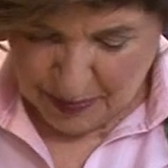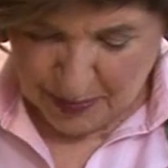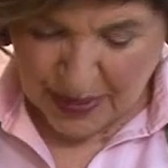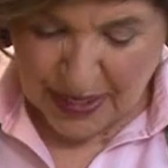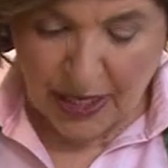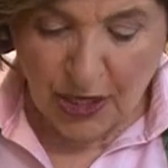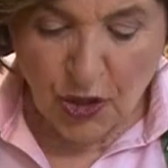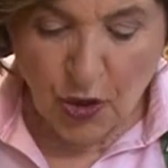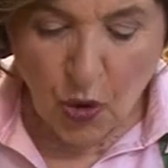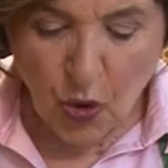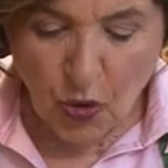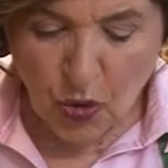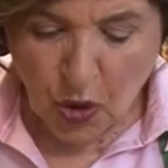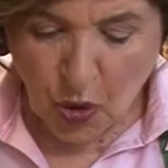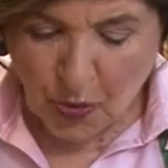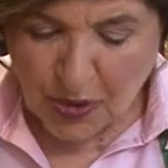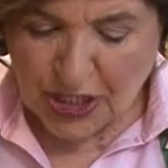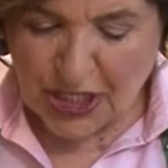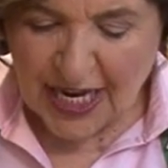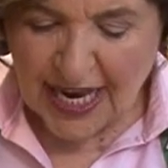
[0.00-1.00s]

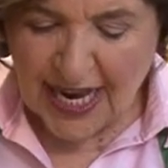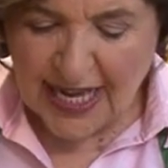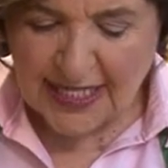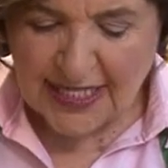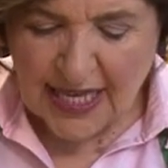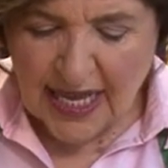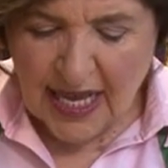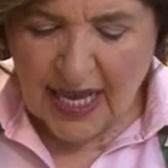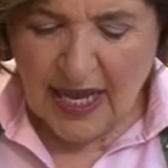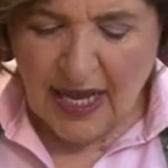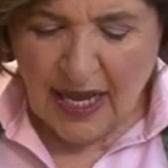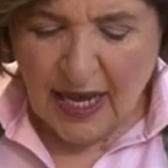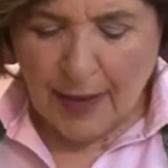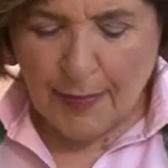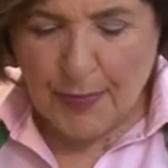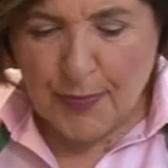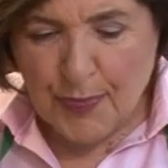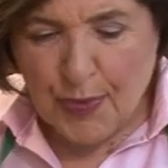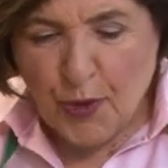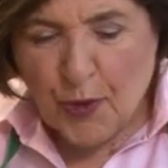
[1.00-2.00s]
piennolo, which has
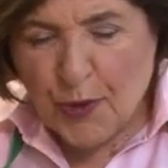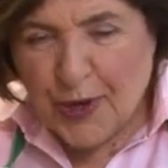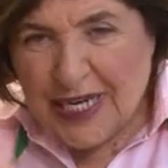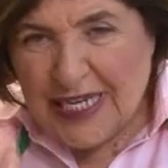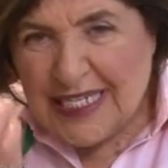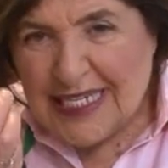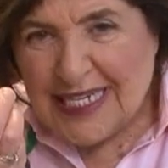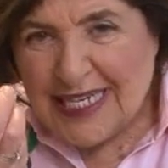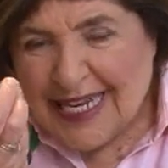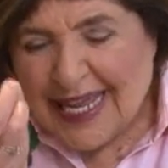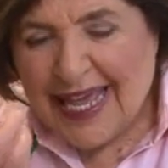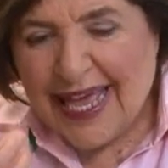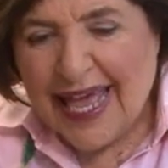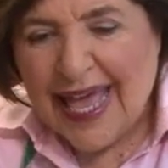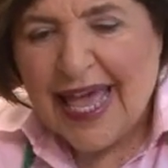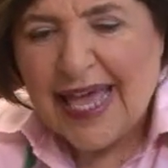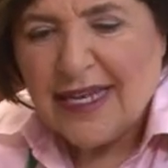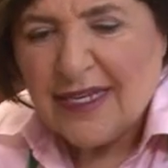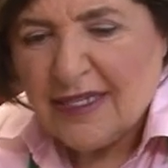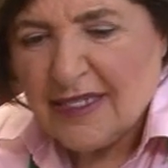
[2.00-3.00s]
a pointed
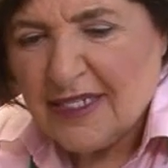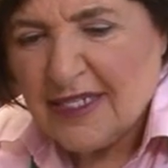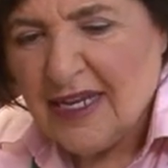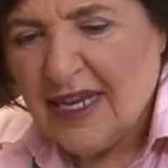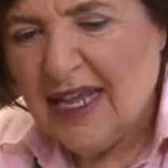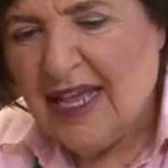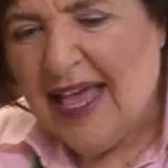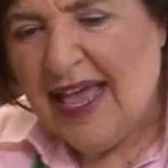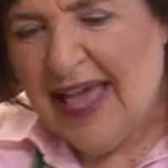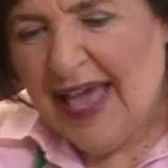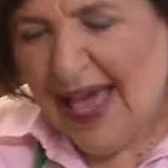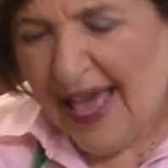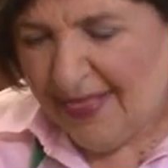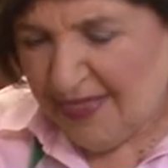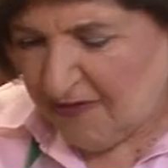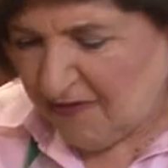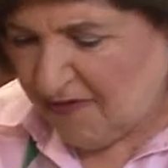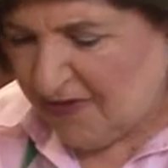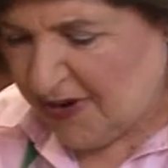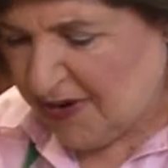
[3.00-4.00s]
end
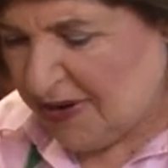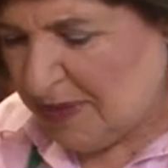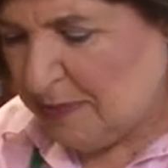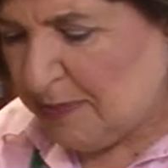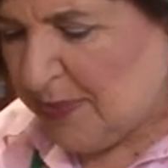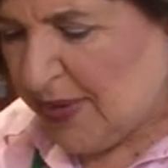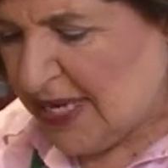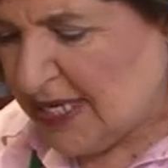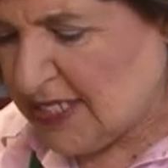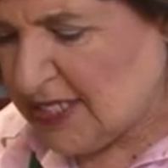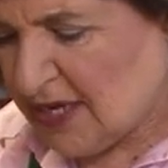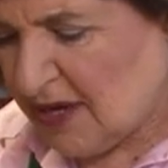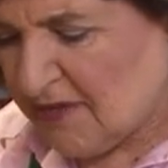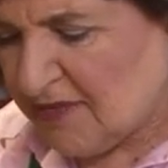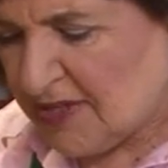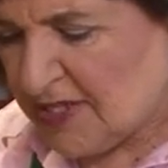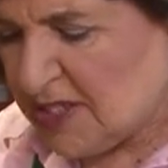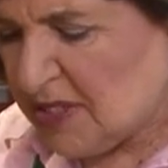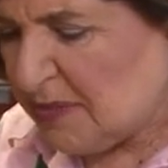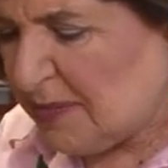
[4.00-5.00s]
at the very base
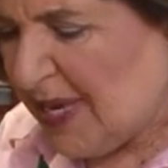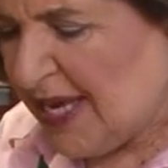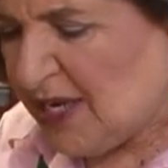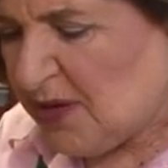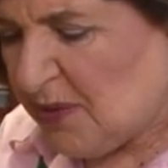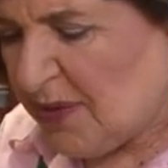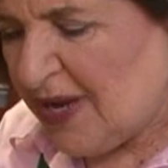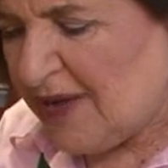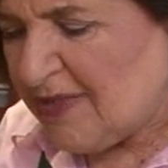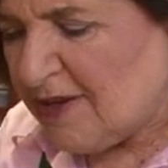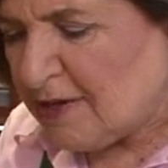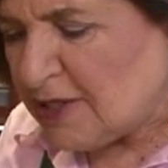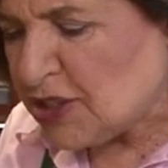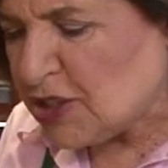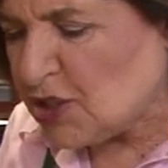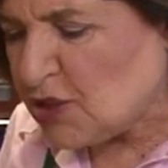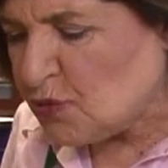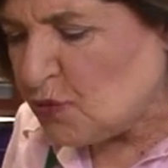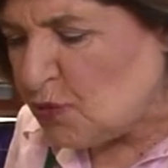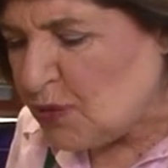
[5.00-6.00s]
of the tomato. And they're
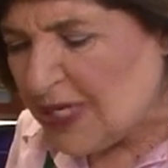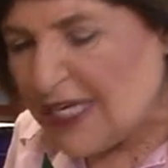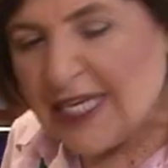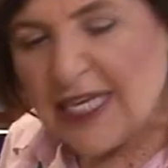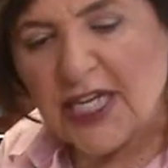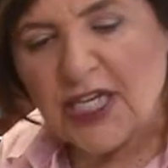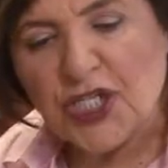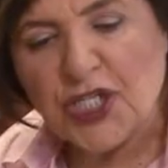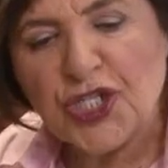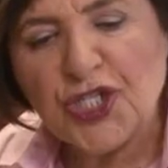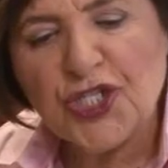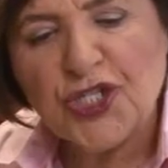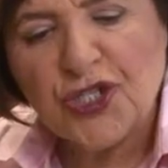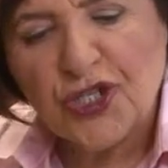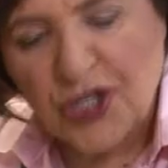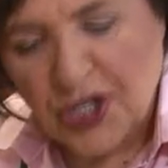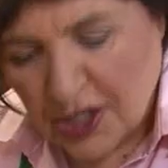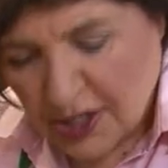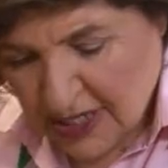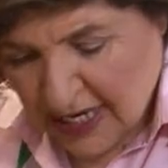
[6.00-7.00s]
sweet as
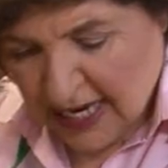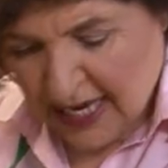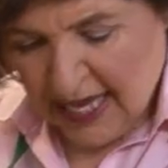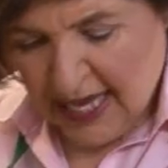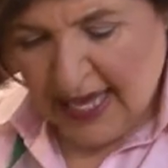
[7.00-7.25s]
sugar.